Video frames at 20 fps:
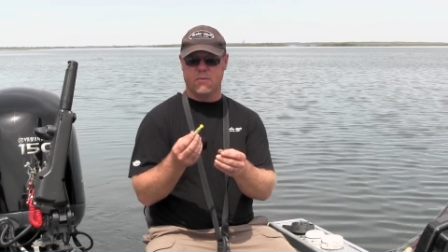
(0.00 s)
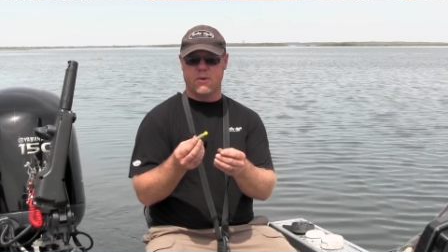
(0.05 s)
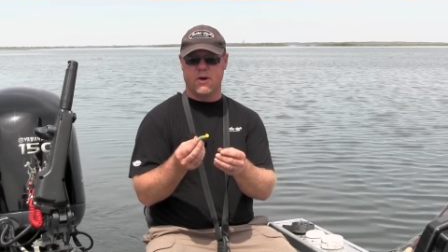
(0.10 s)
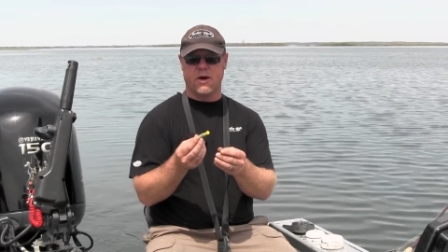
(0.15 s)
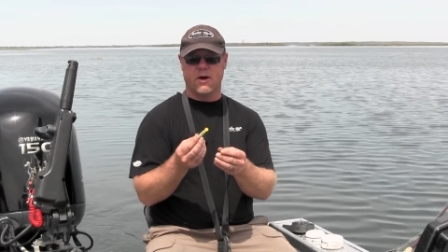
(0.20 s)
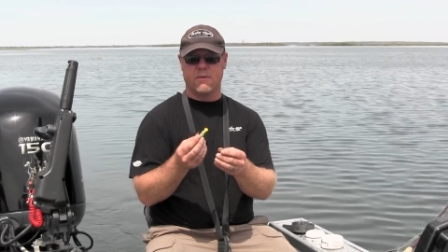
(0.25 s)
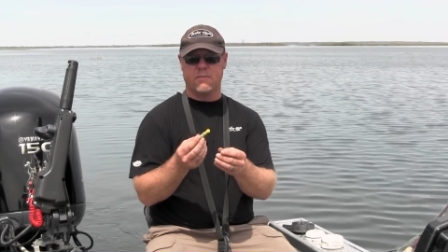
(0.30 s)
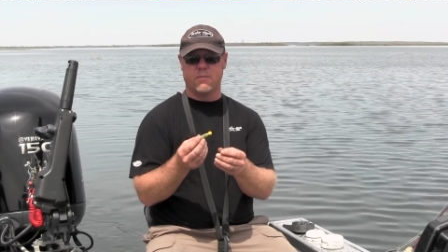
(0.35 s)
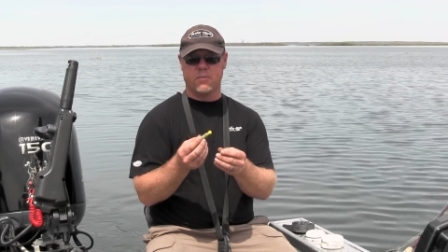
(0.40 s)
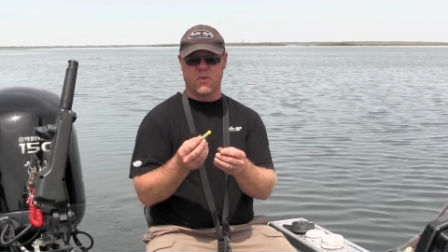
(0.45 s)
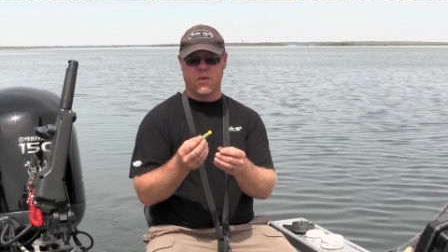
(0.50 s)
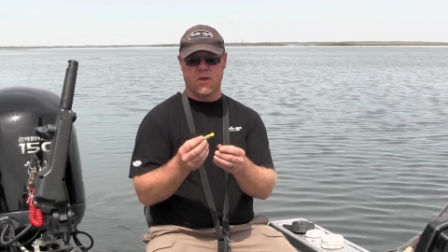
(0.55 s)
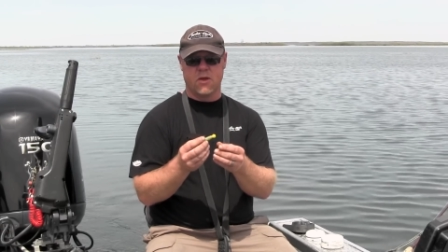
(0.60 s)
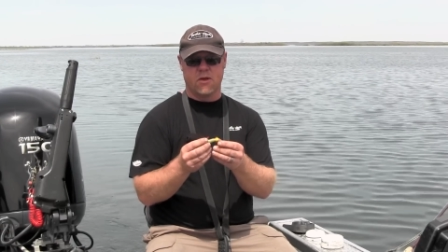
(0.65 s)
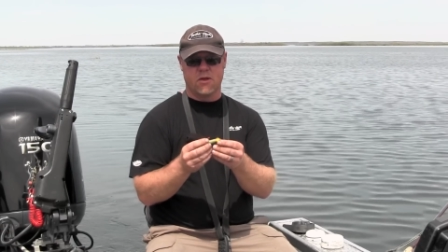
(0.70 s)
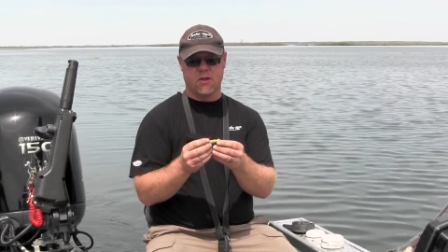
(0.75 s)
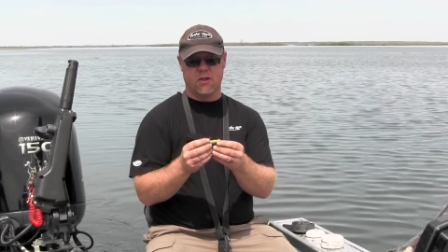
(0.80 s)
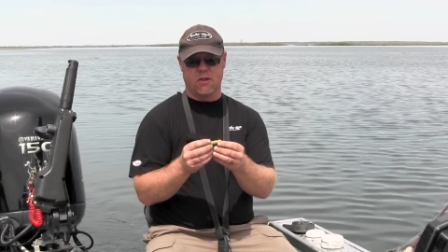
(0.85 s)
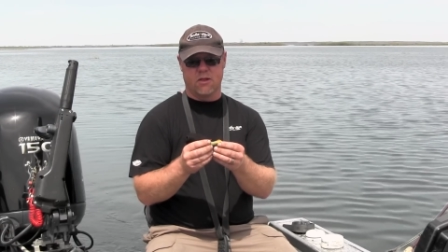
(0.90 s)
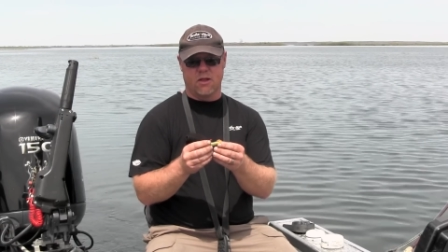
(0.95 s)
But
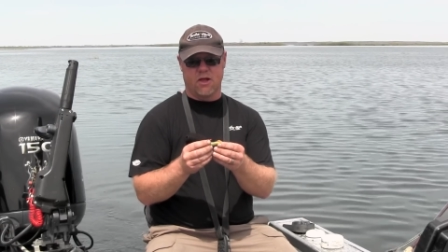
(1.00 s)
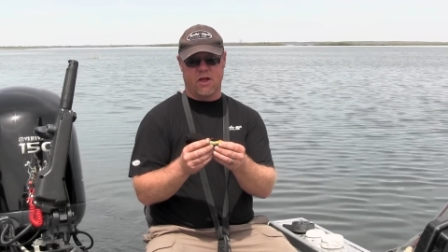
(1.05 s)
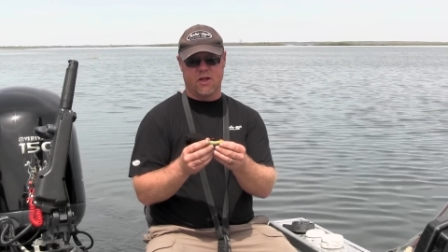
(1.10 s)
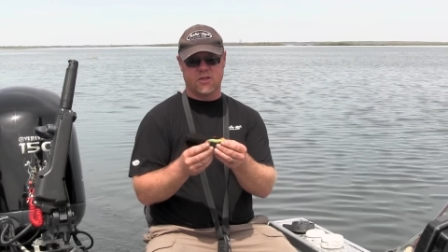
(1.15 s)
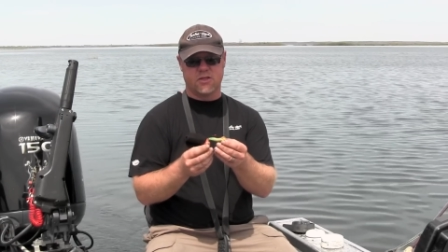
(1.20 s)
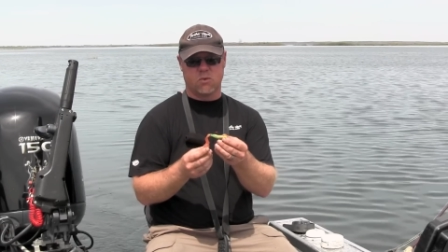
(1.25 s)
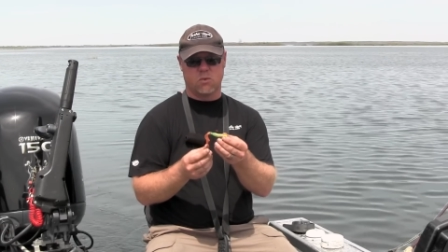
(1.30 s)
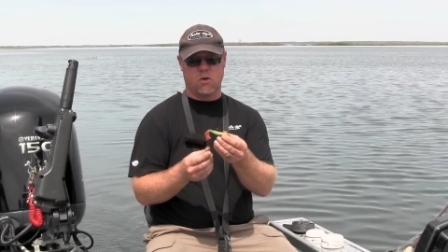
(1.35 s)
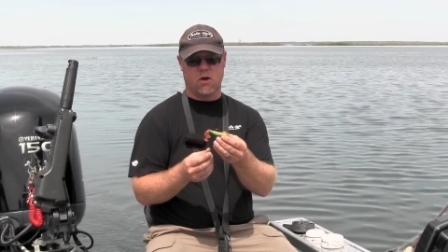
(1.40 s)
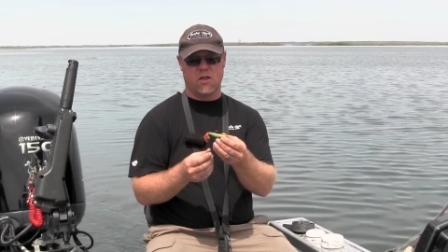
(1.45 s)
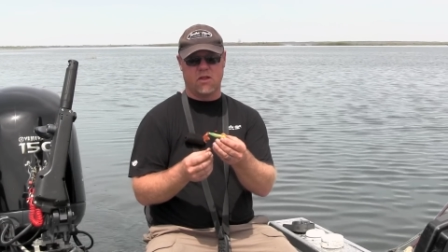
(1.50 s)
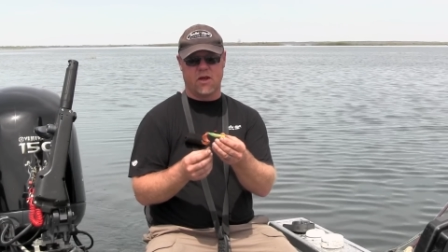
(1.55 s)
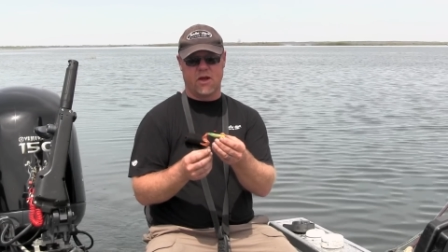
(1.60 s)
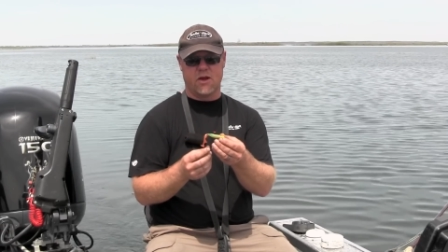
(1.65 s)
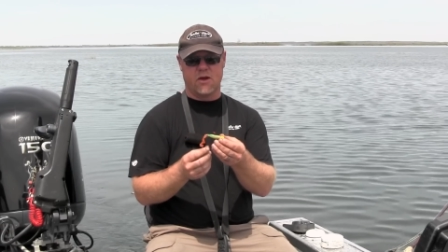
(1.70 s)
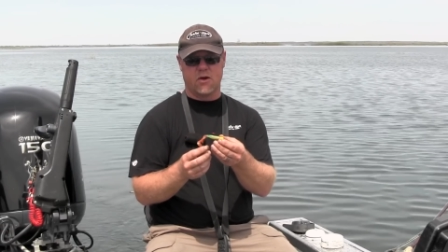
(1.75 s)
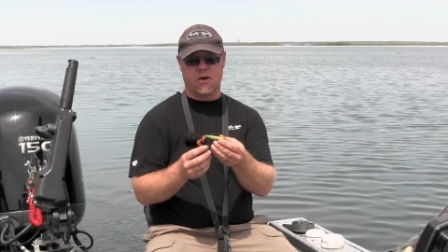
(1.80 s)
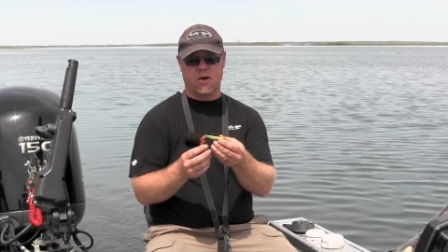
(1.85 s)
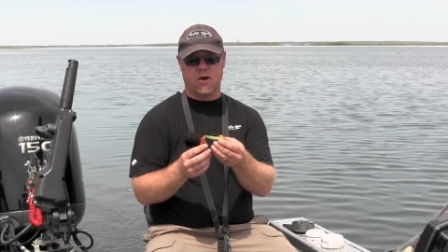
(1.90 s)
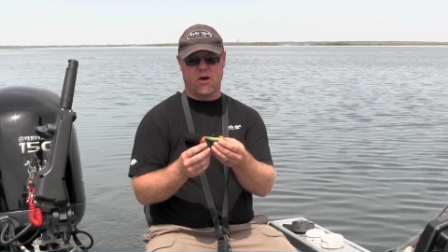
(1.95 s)
lots of
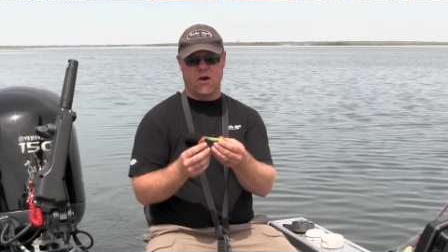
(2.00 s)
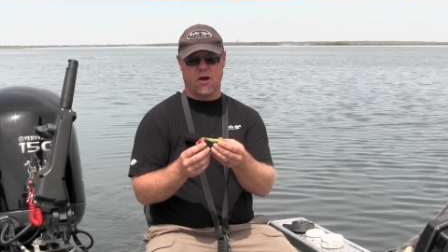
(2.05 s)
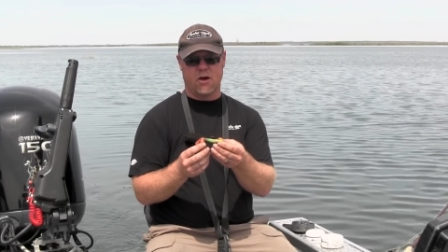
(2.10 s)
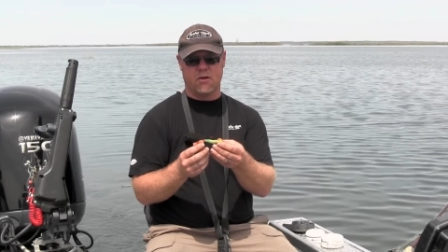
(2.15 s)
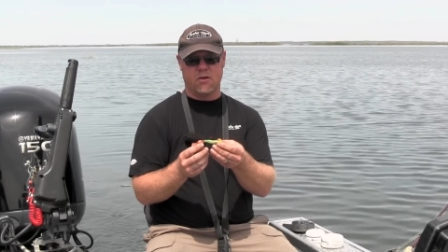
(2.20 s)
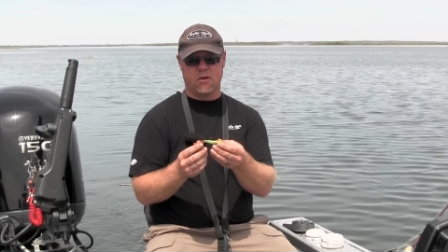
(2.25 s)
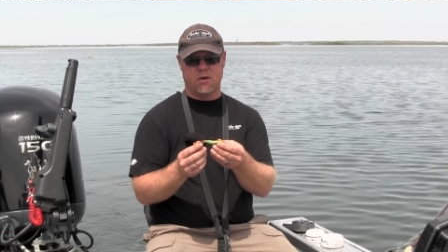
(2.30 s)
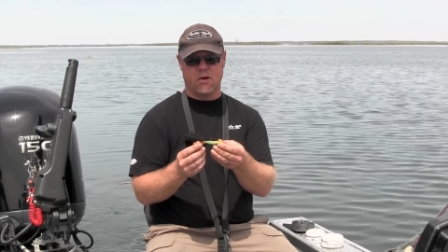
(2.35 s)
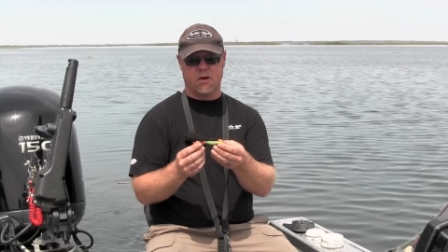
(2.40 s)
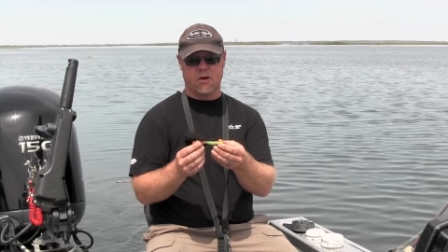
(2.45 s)
walleye are caught